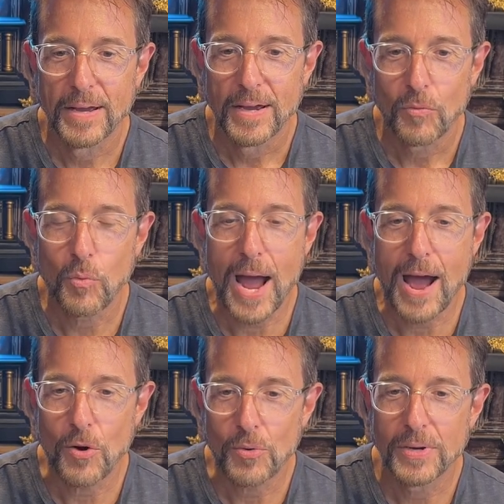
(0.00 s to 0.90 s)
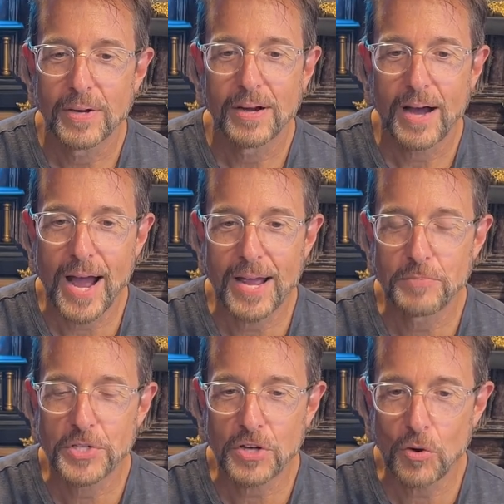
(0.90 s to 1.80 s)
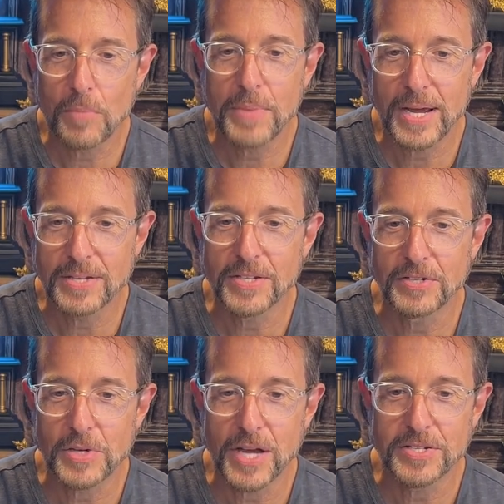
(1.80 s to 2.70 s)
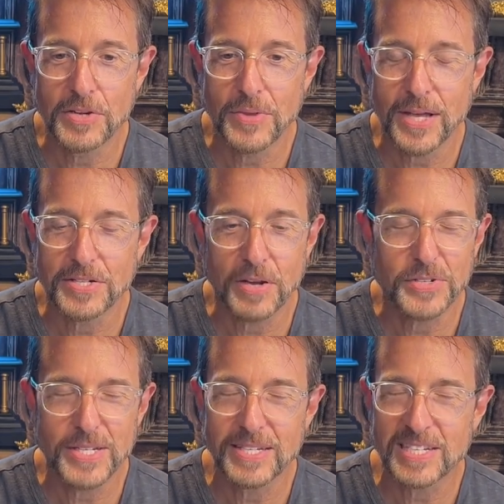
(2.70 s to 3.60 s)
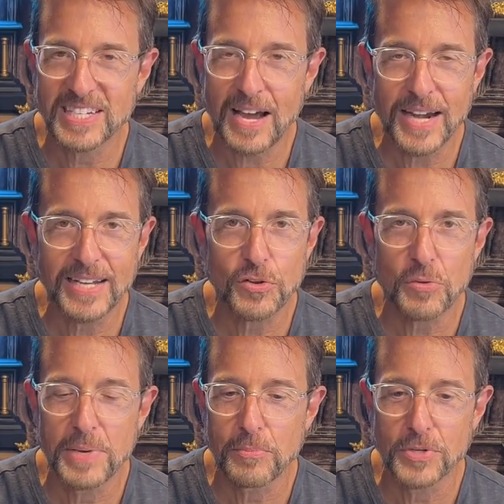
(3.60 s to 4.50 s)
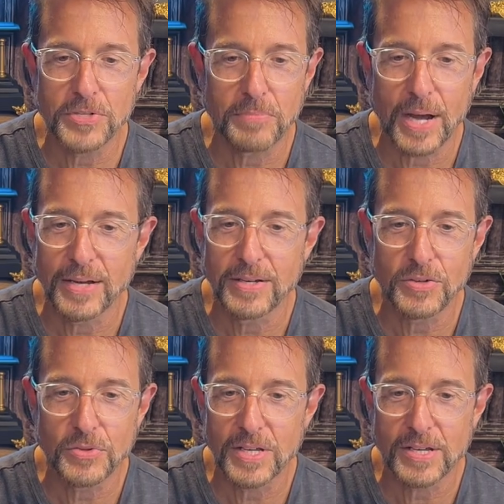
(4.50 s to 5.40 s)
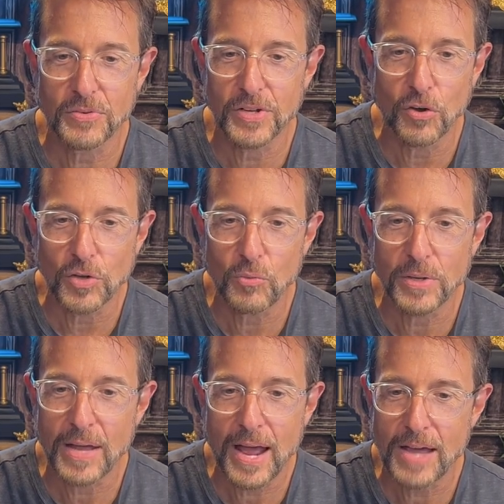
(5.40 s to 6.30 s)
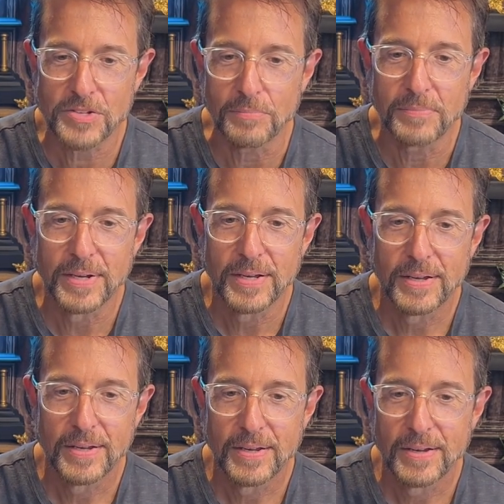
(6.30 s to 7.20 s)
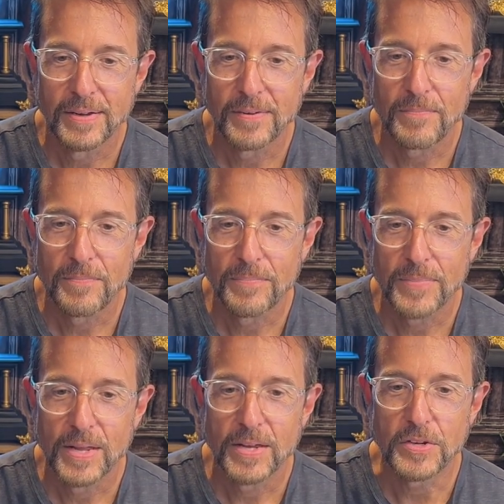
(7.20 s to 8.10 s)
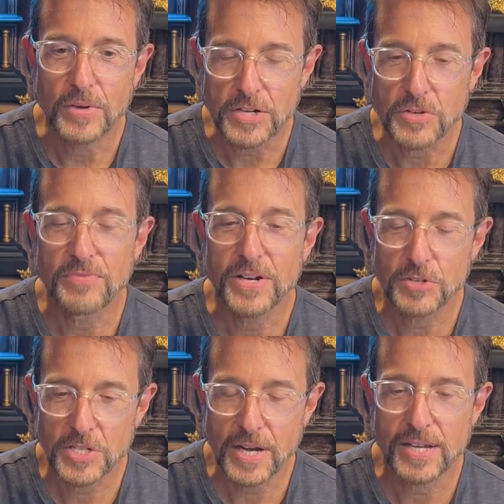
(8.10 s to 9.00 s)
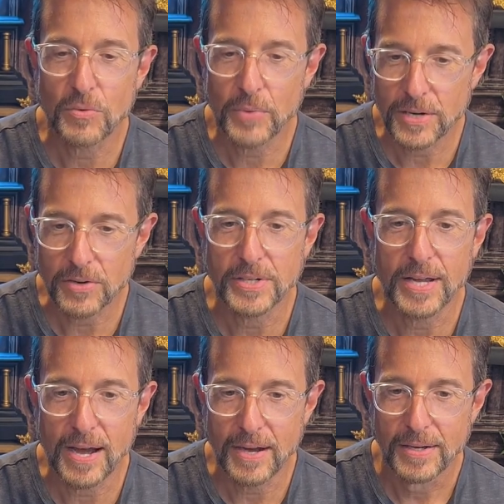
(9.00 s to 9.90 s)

Wow. I am so amazed that you guys know that stuff. See these tiny little memories of mine, and you think you're the only one that has them. You got your fingers stuck in a wringer. Yeah.